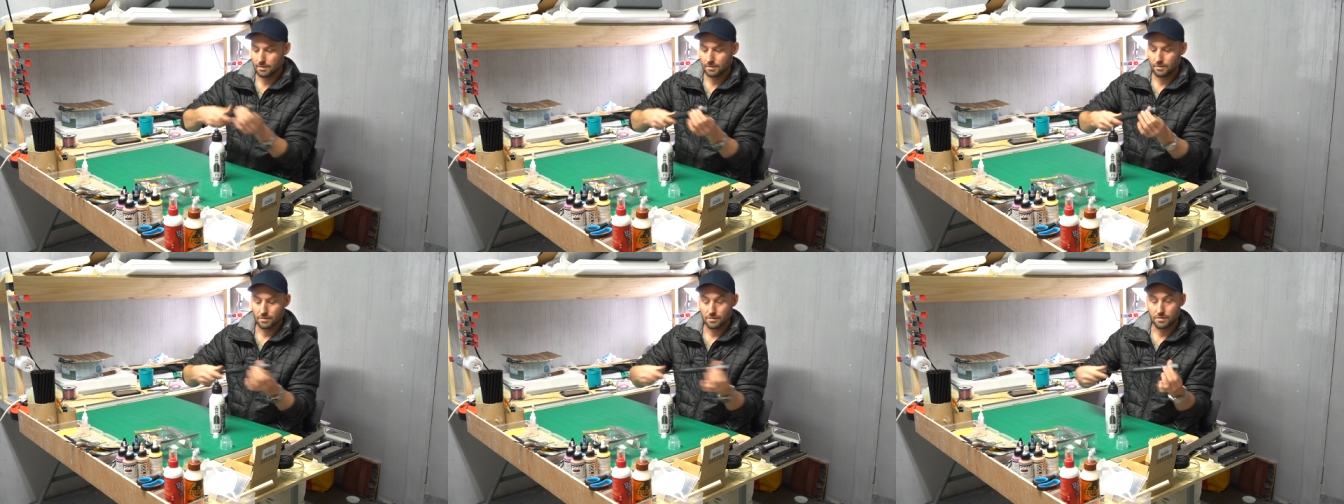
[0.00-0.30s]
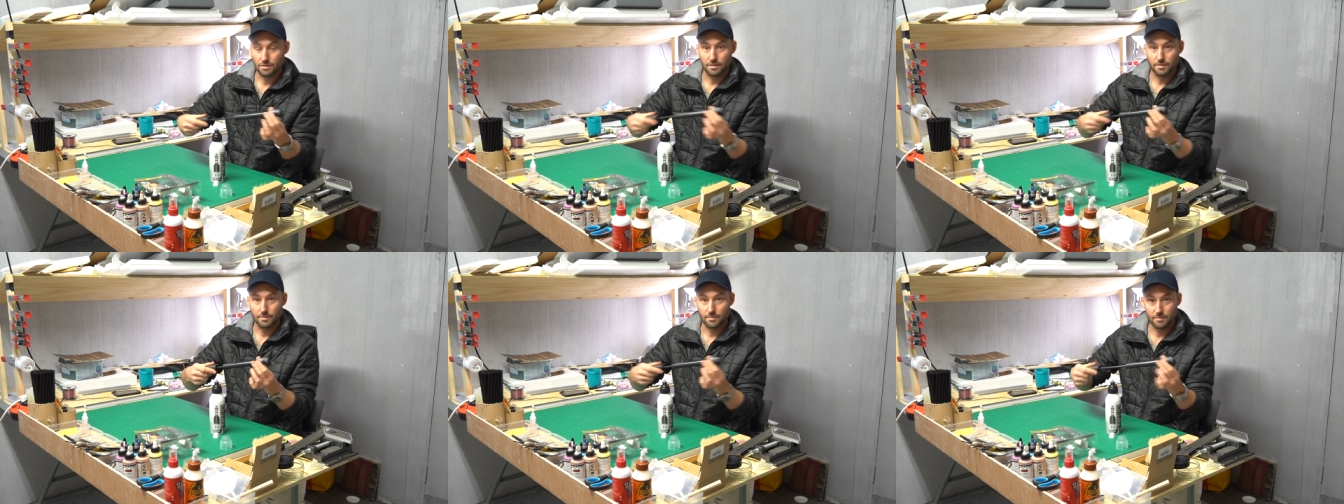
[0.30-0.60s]

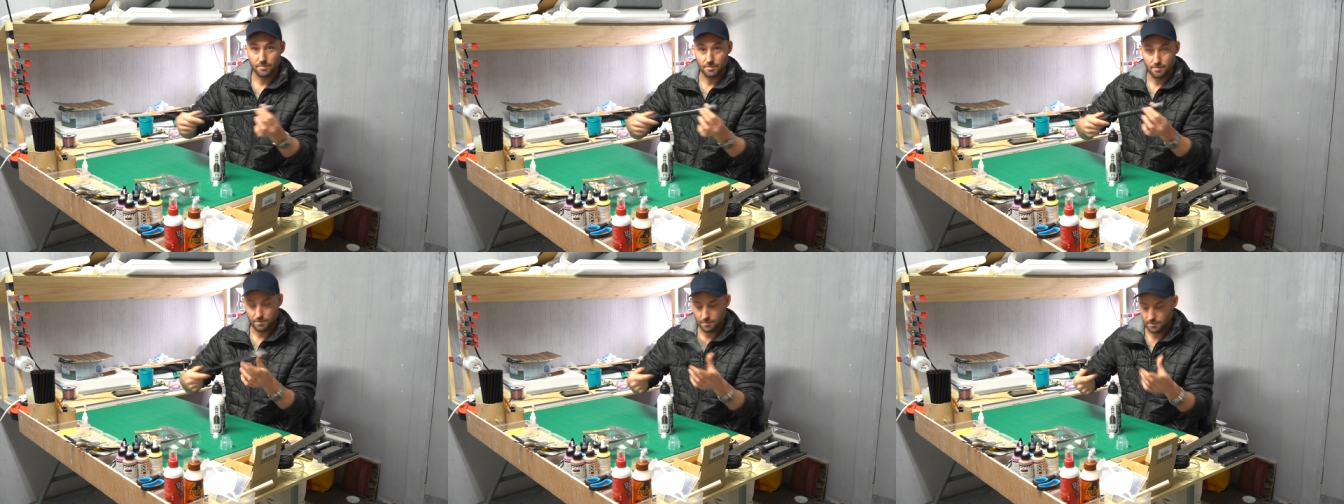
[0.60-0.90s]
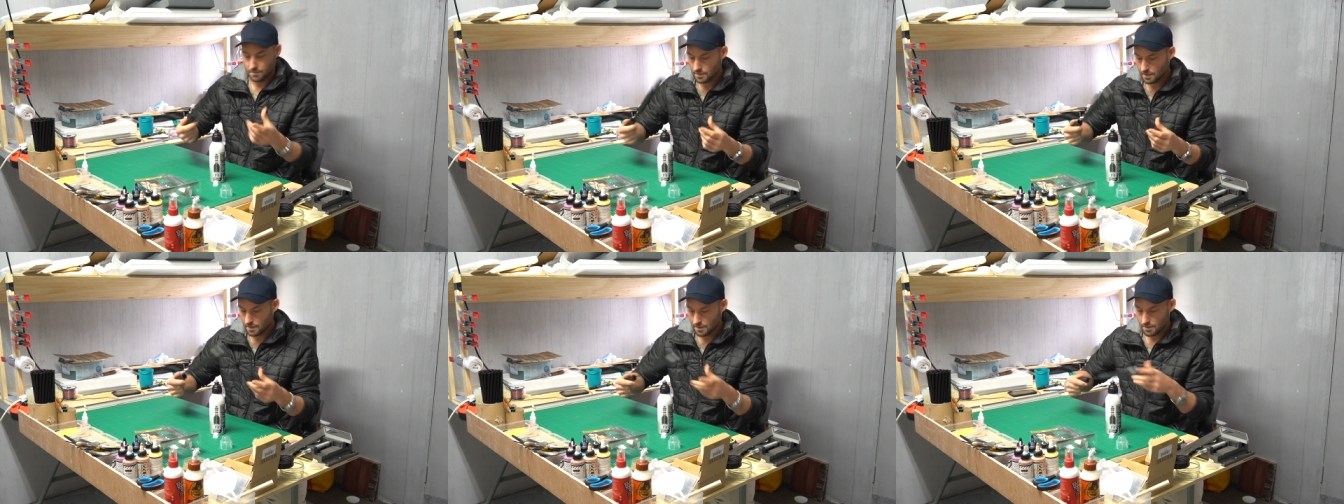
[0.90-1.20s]
Use a
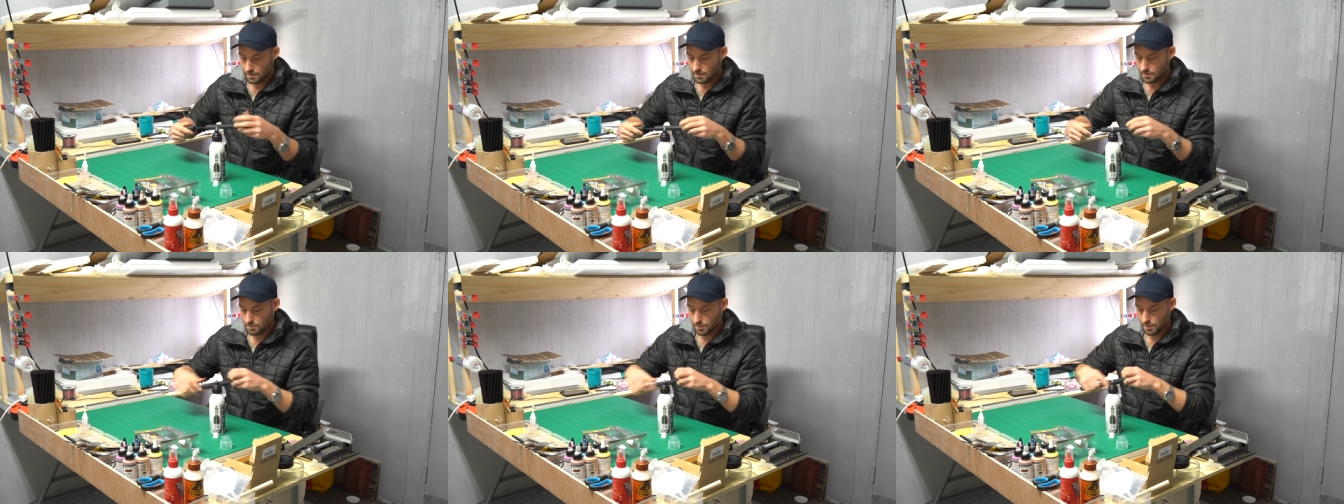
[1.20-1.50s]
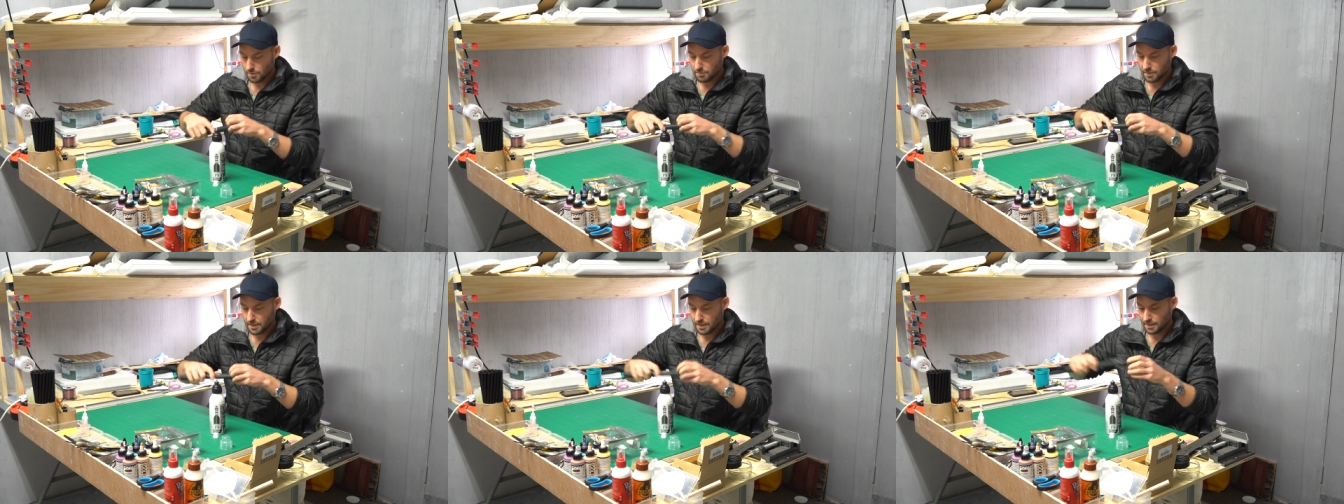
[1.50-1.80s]

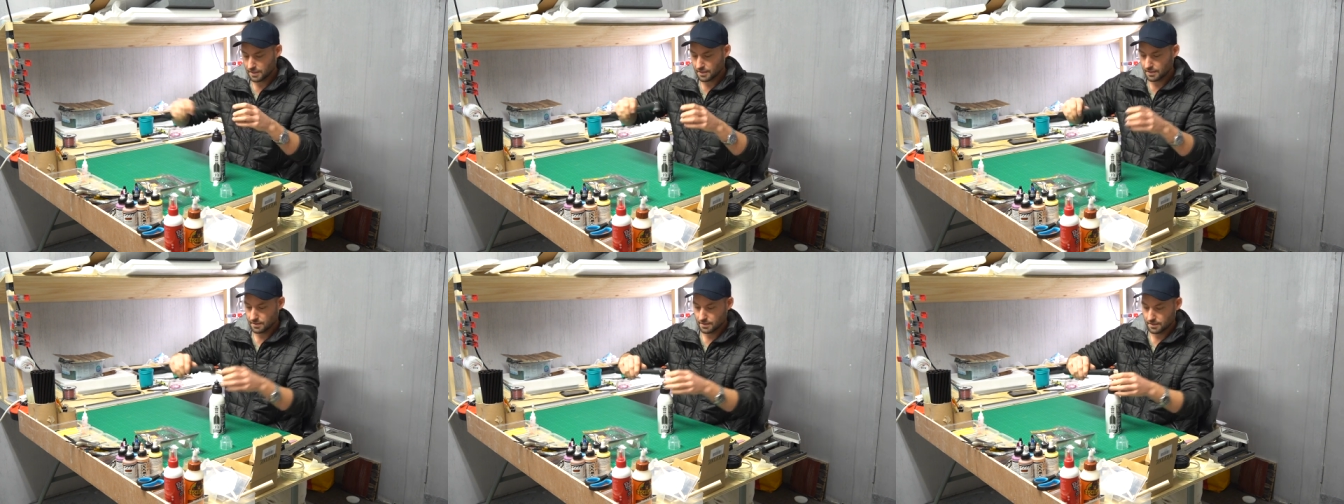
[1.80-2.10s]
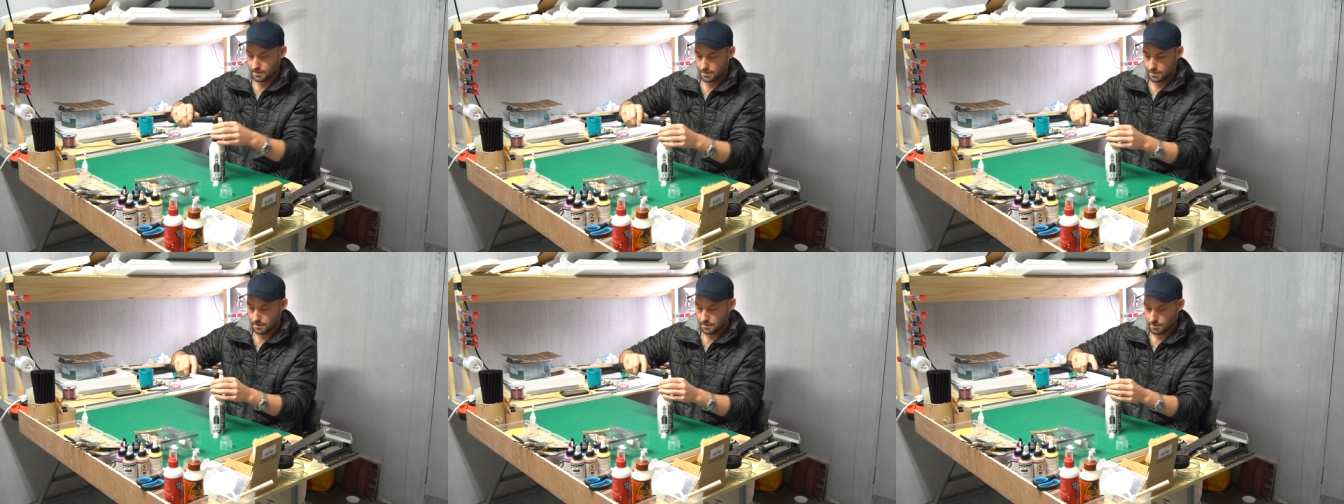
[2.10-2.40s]
pump bike
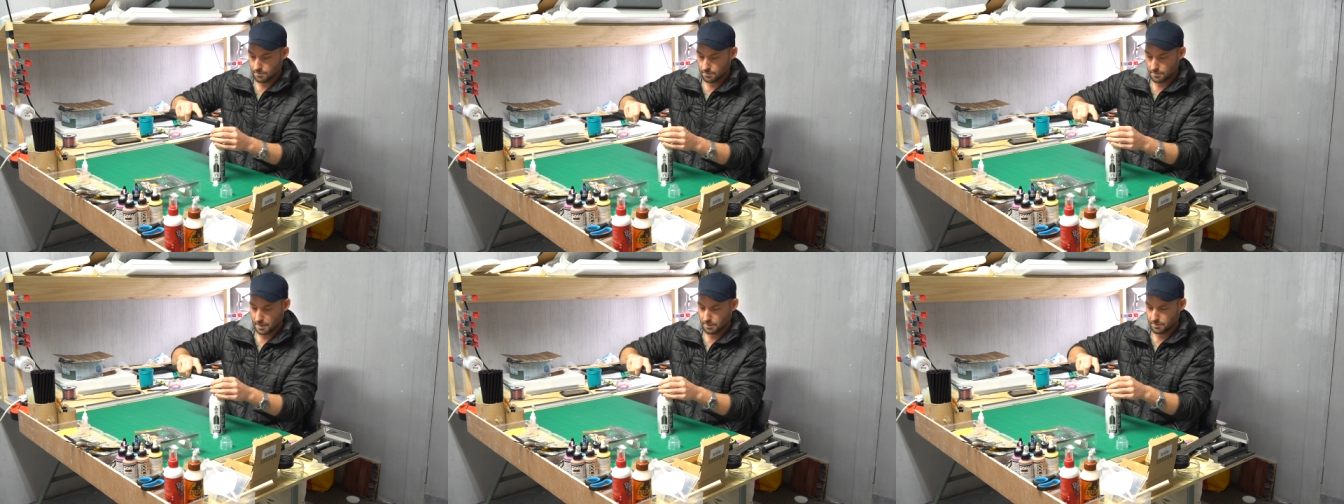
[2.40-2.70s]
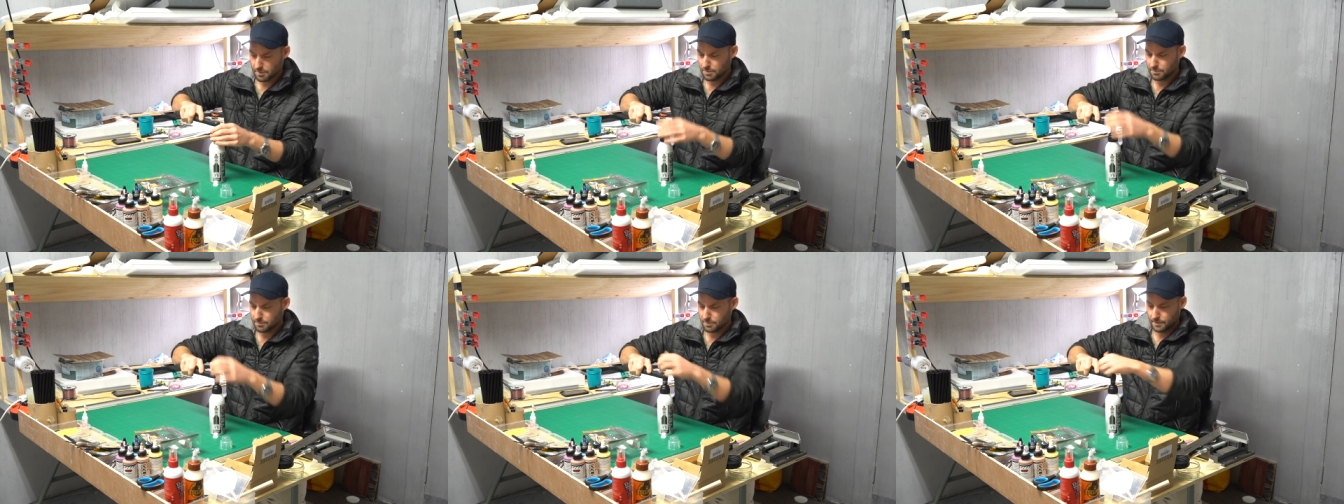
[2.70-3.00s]

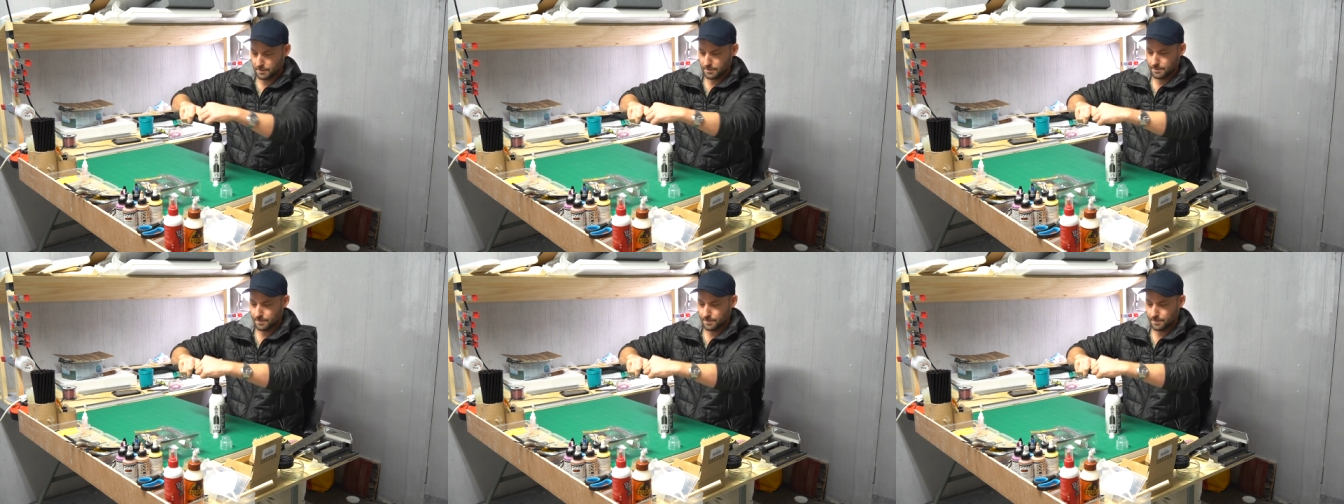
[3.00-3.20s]
pump.